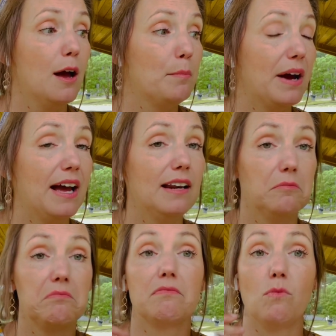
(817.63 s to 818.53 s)
But
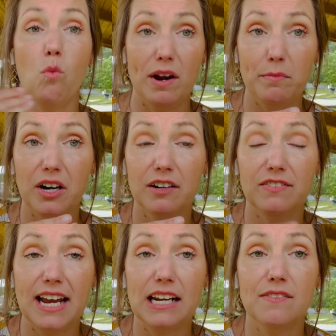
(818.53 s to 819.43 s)
one pair of
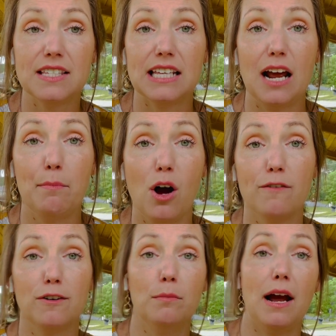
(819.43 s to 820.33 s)
natives that I
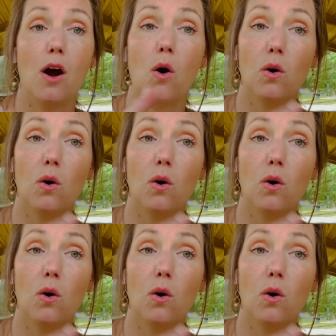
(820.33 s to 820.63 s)
bought for my